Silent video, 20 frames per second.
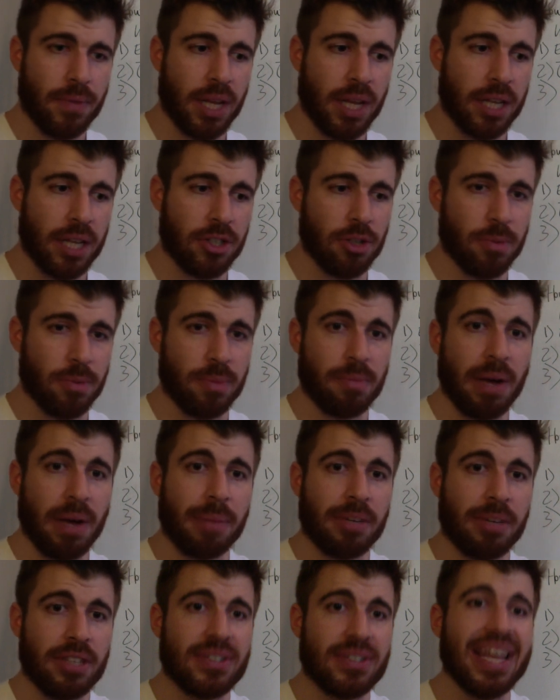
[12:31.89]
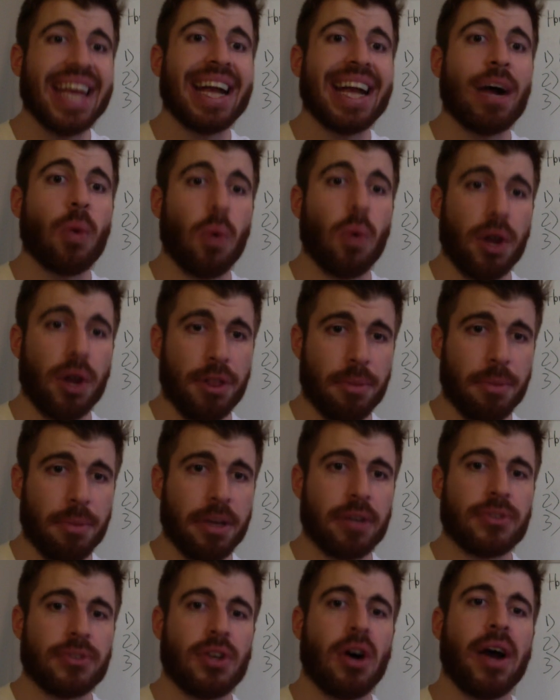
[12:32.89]
Excuse me, I'm going to take out one of the
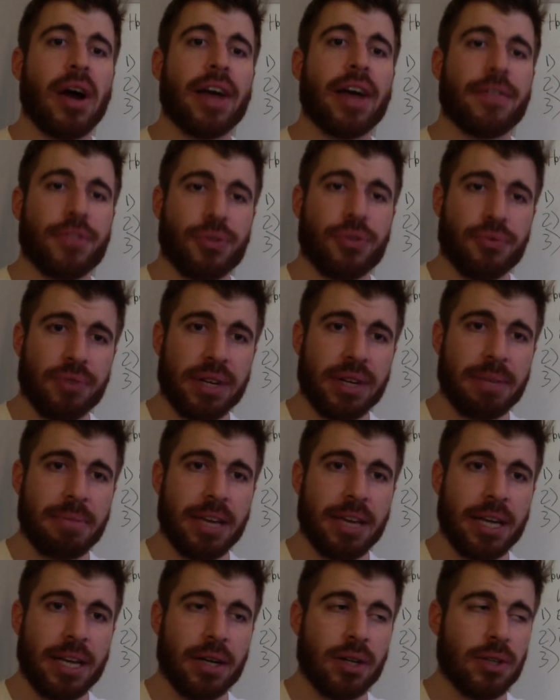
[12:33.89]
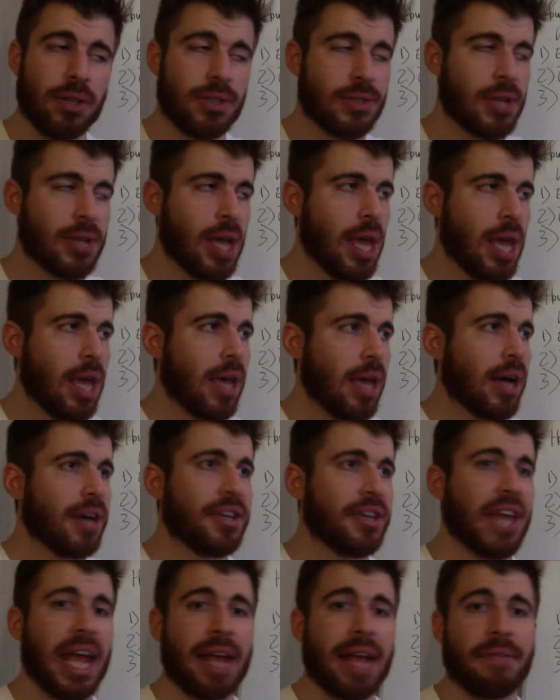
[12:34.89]
meals. I'll have three meals a
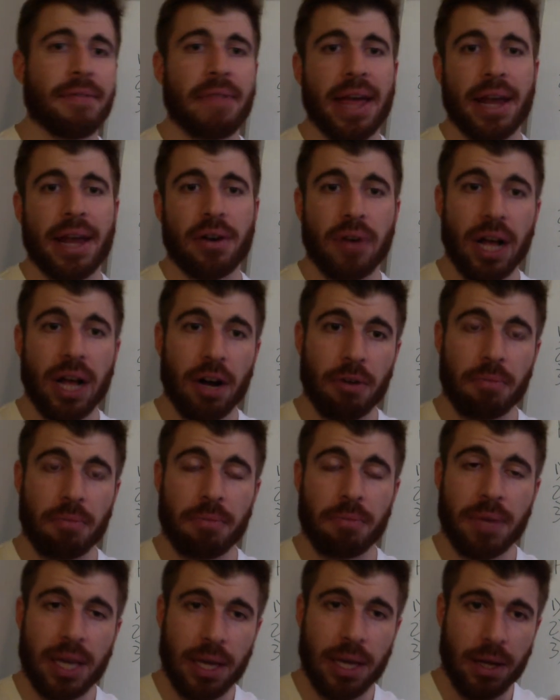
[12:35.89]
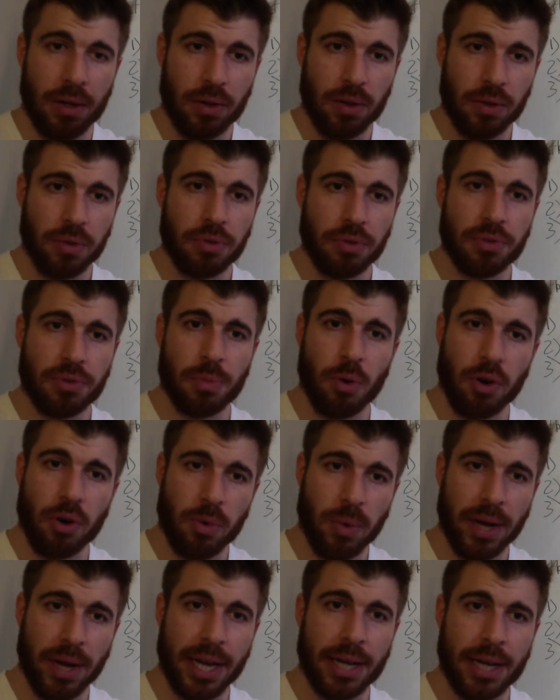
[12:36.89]
day, and that'll help me lose
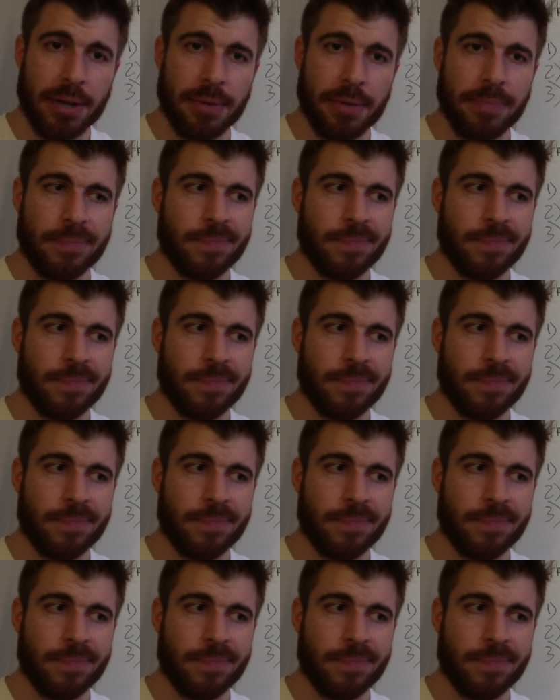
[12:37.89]
more weight.